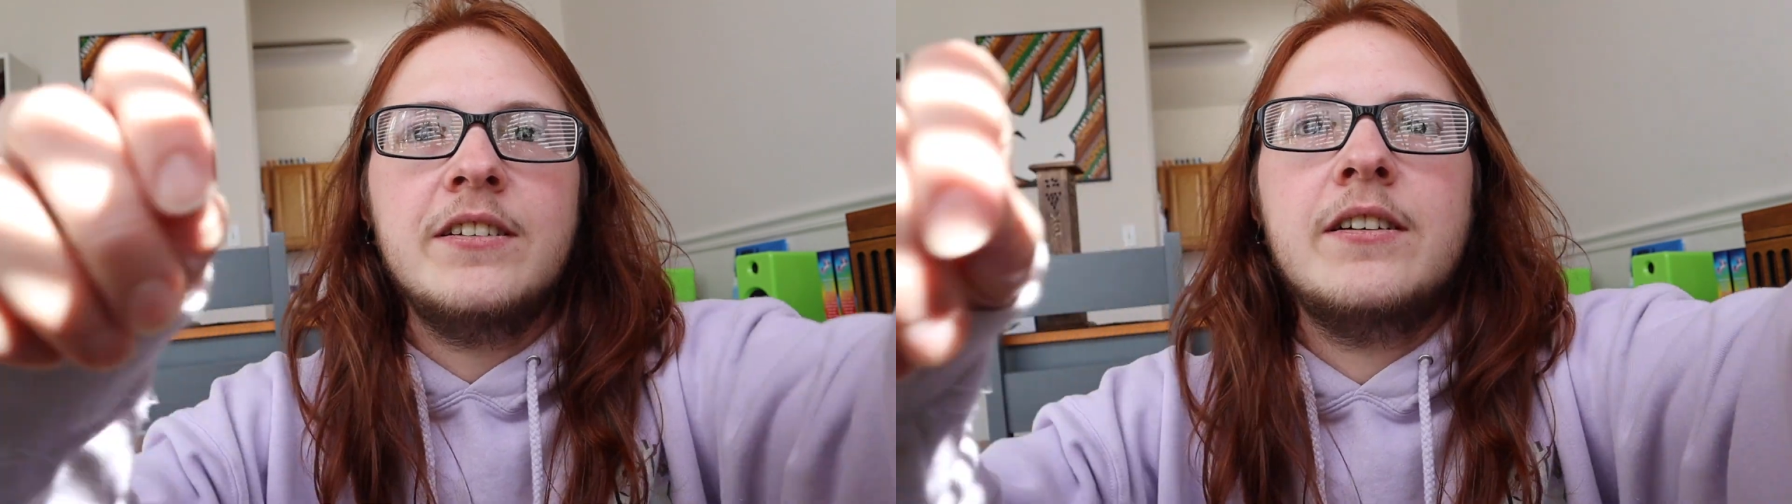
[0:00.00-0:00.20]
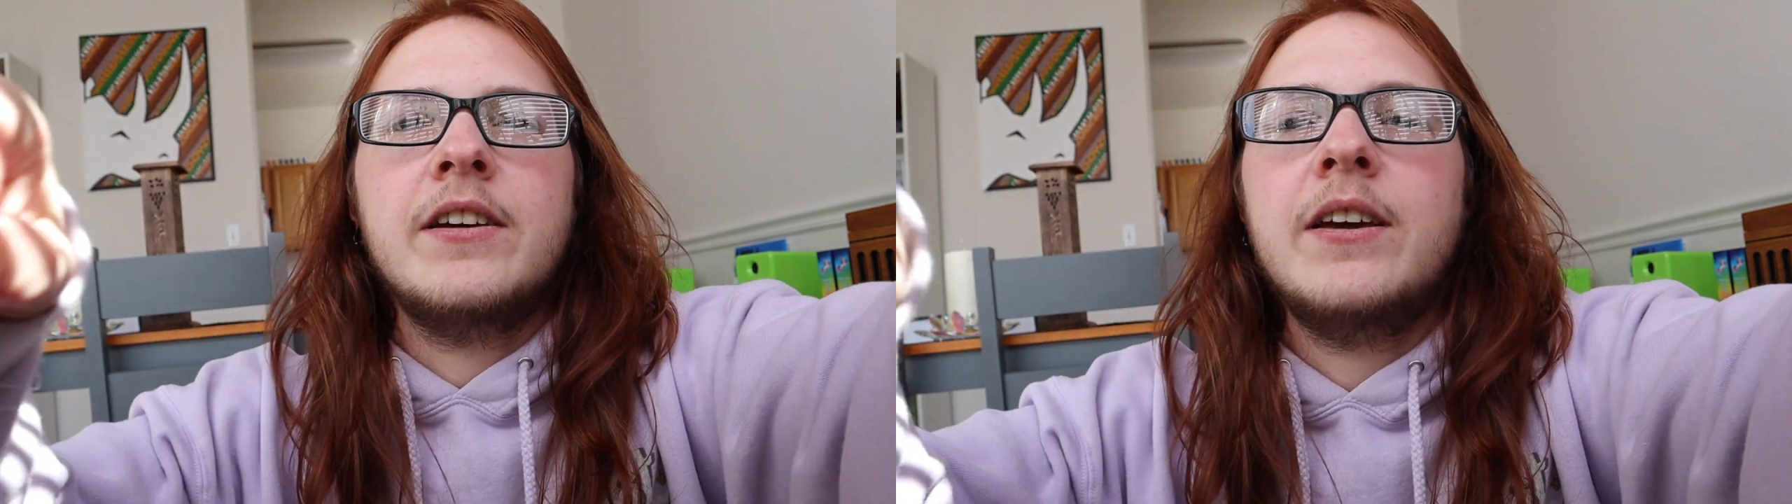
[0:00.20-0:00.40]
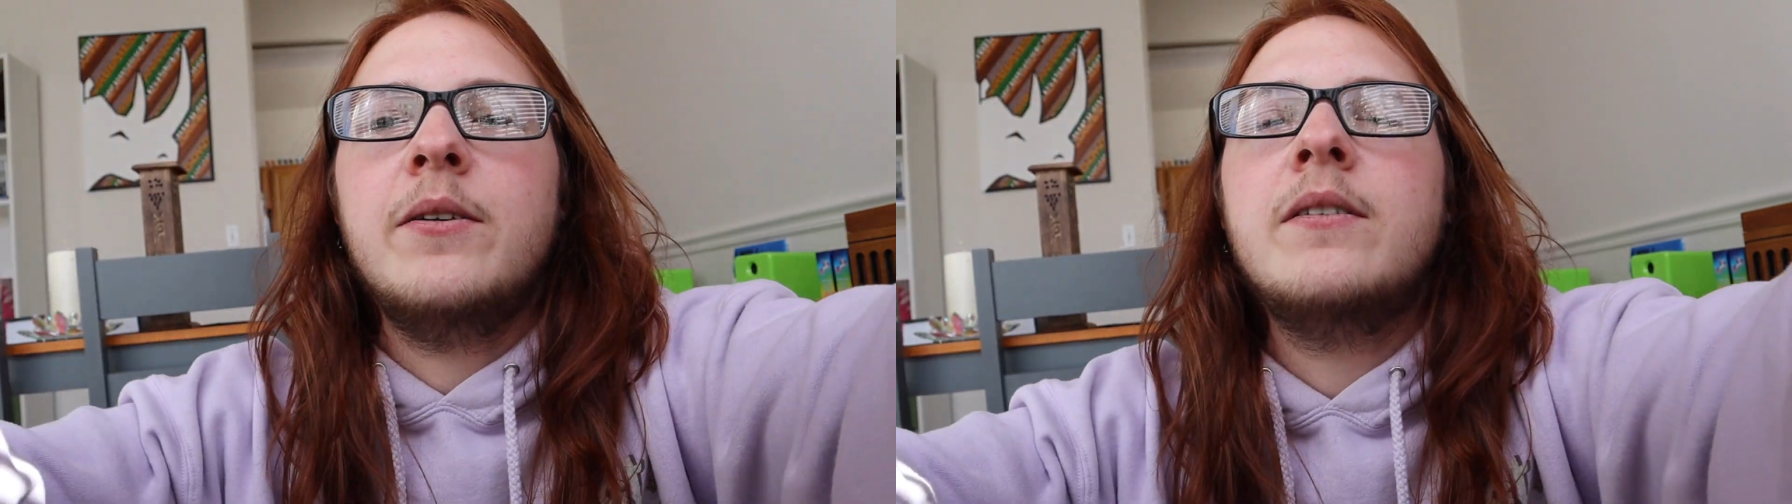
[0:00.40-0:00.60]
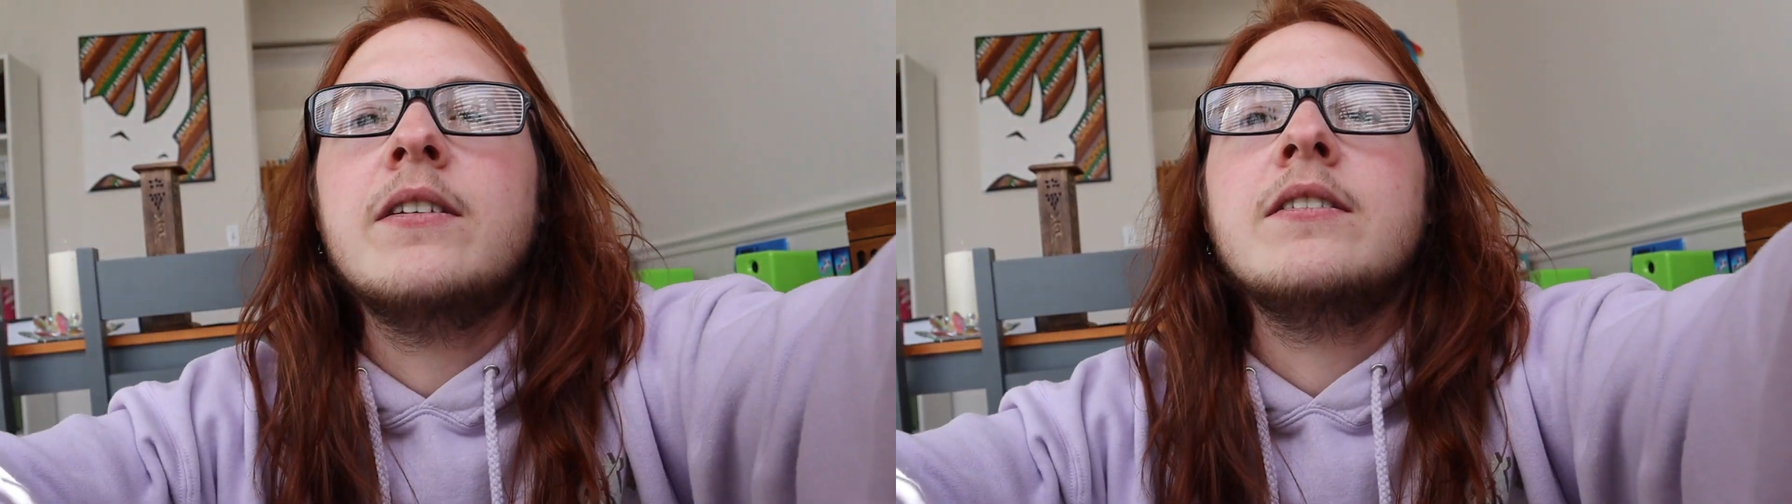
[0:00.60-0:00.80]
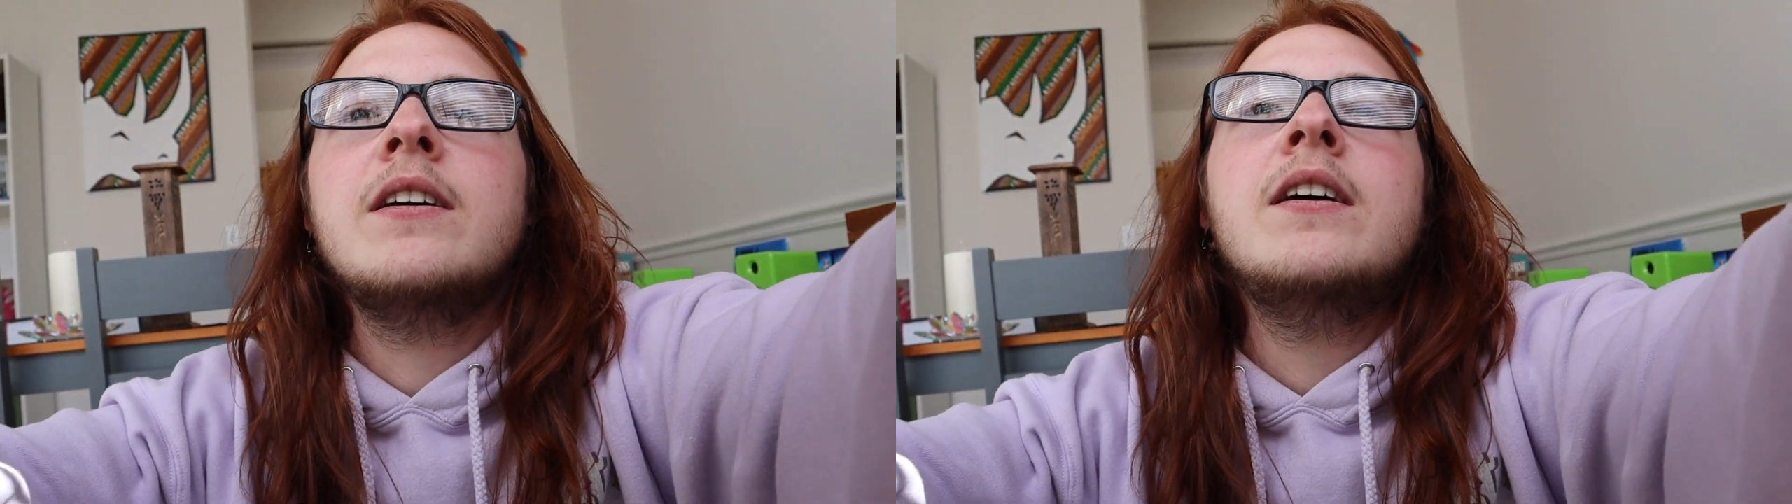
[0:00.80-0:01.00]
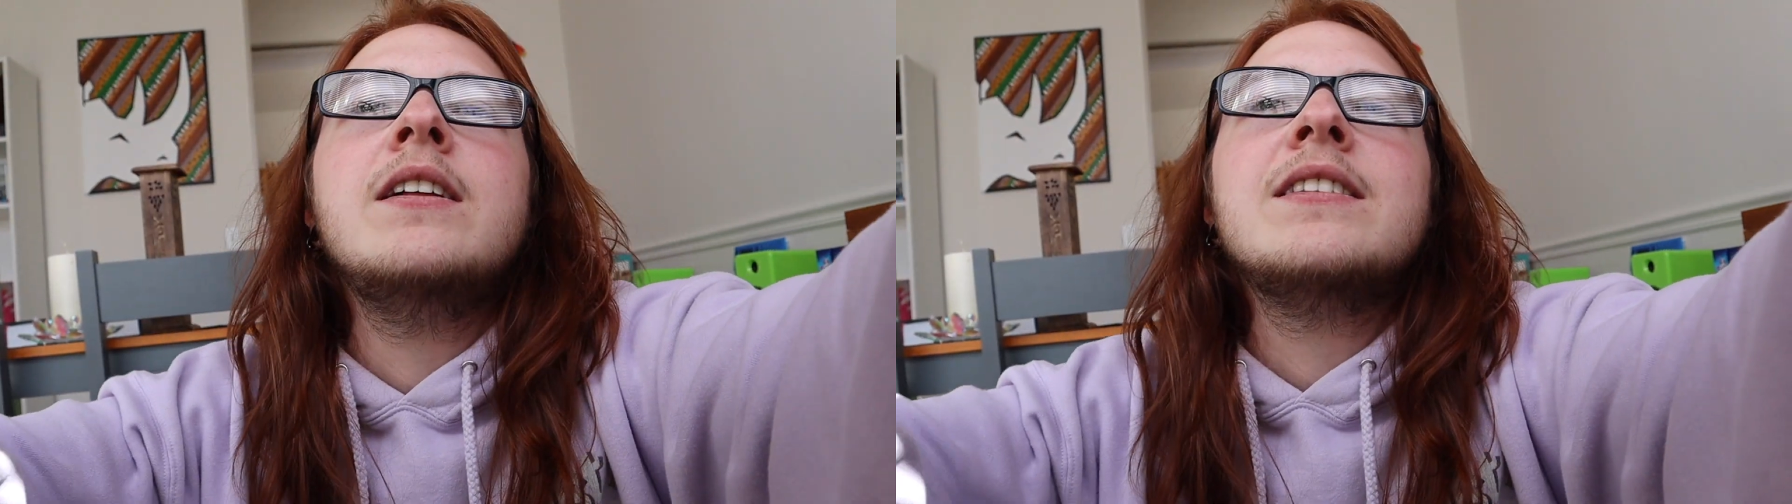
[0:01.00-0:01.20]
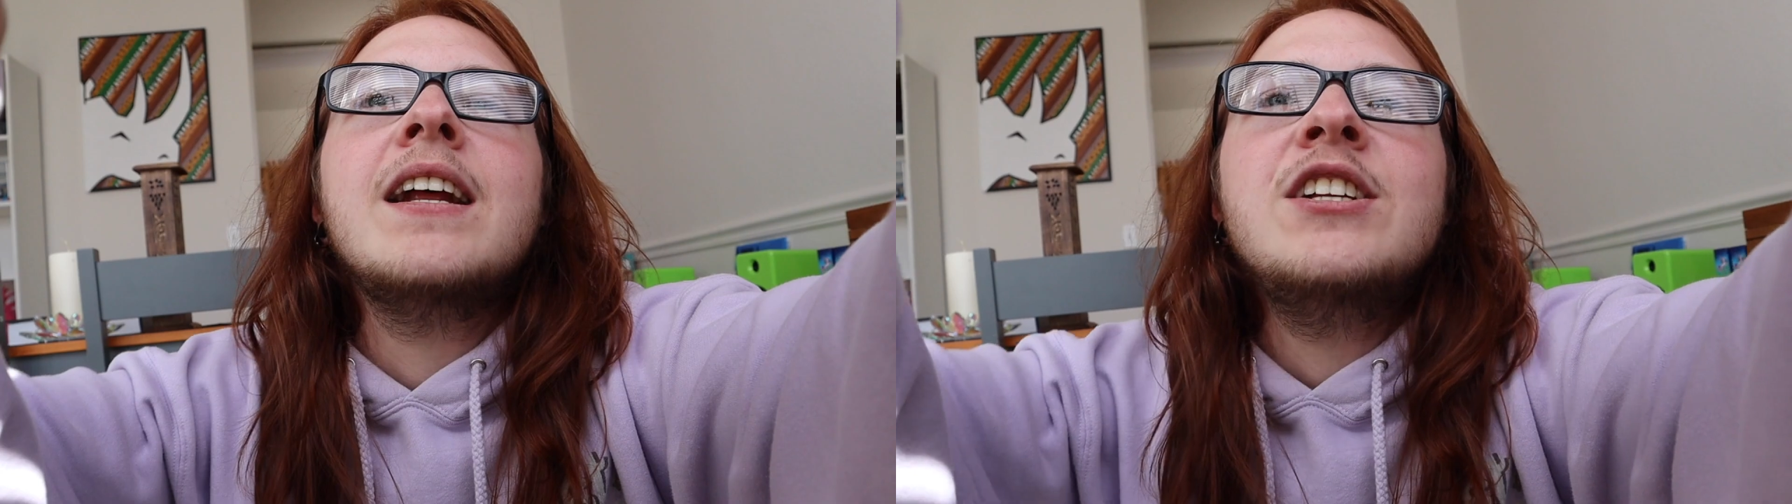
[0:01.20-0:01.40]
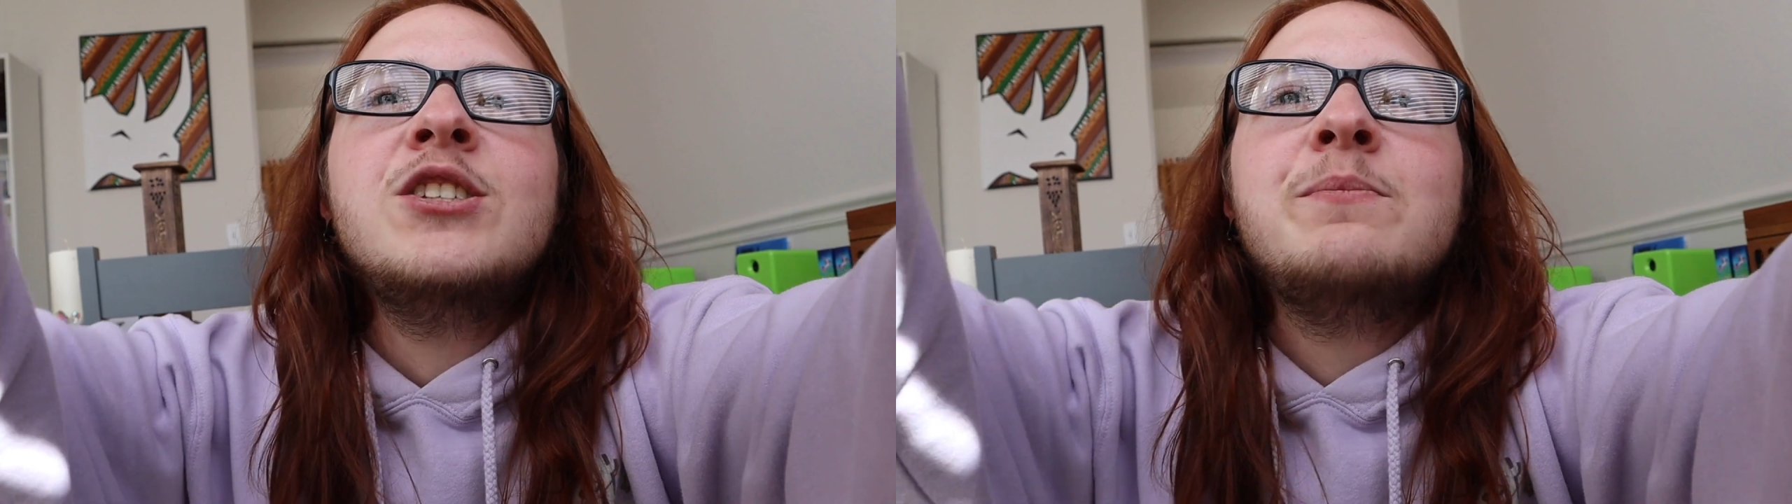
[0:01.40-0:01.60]
Okay, hold on.
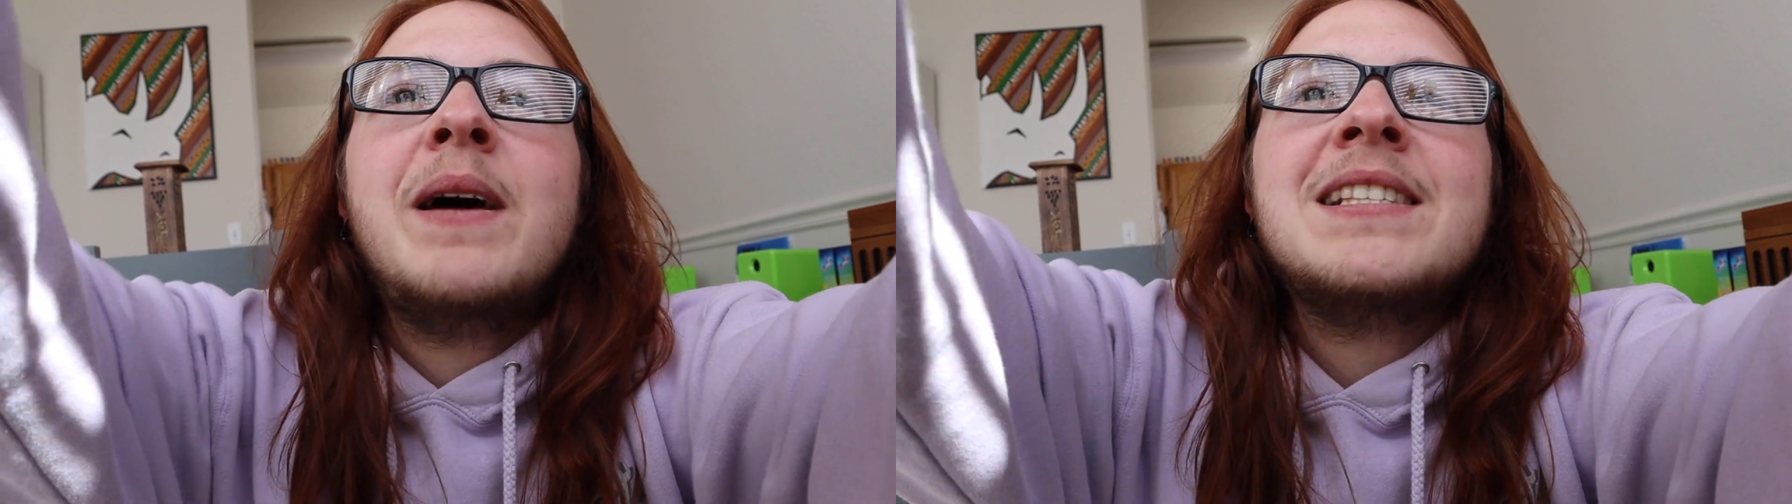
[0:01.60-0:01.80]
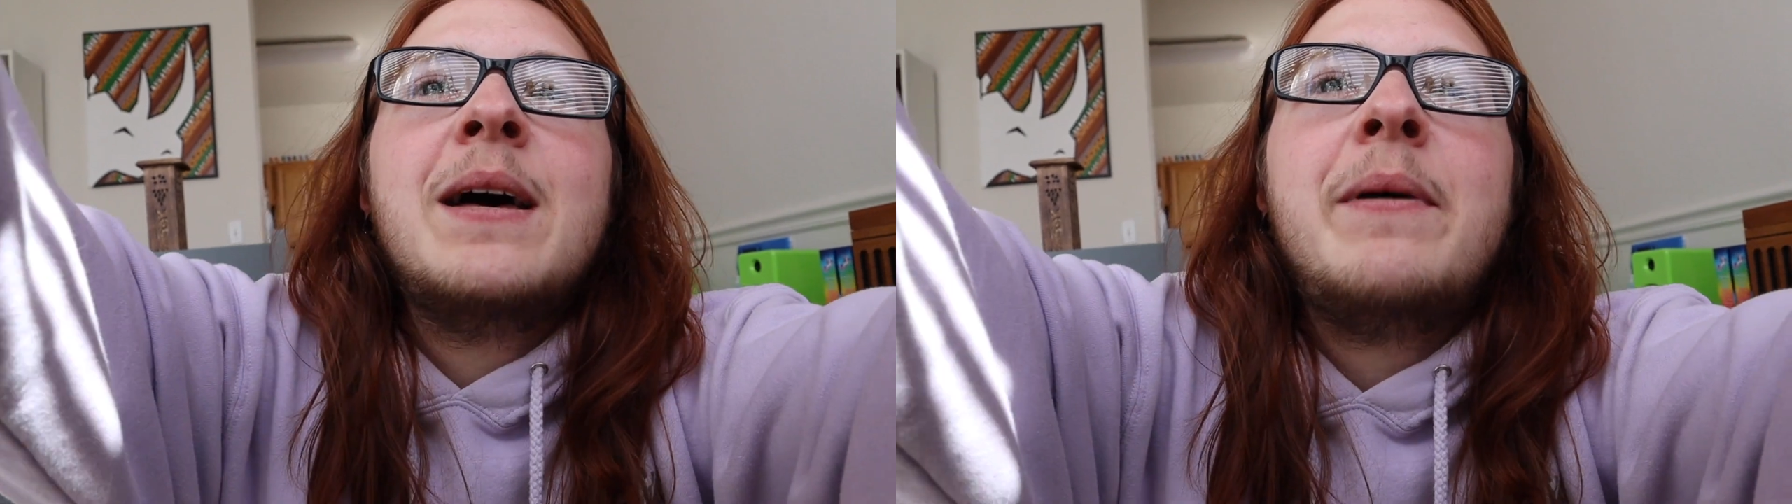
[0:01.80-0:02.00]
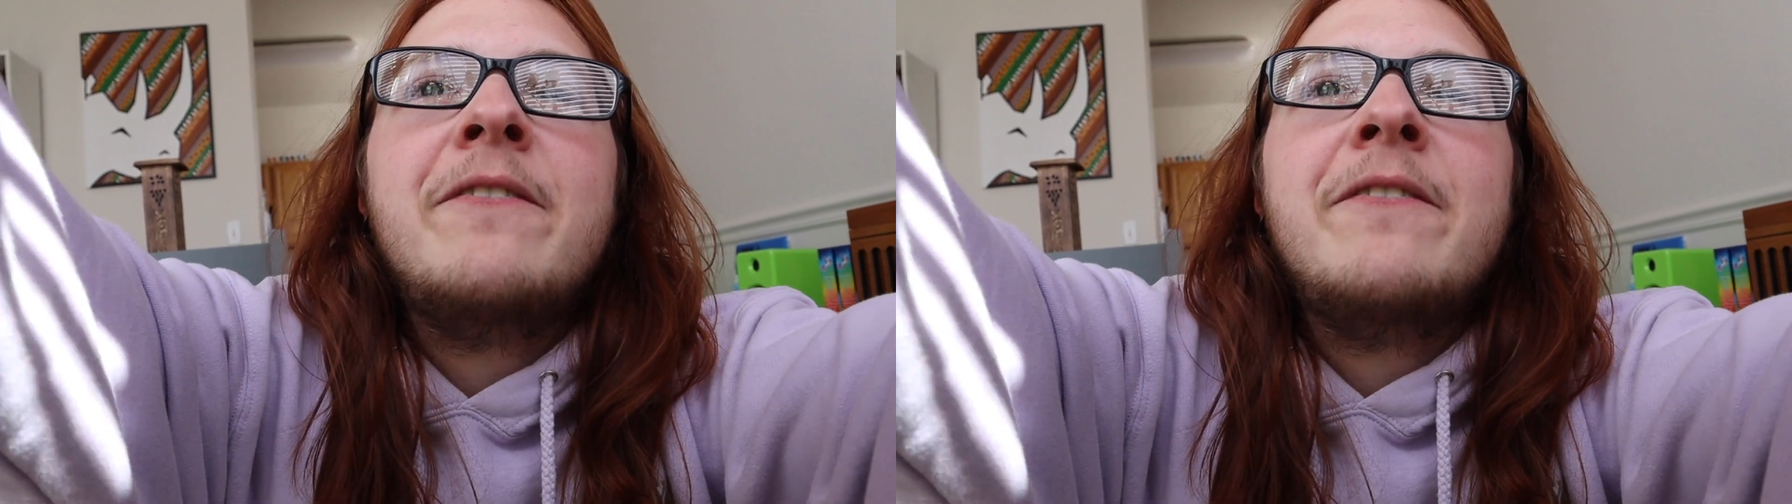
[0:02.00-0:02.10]
Did I just mess up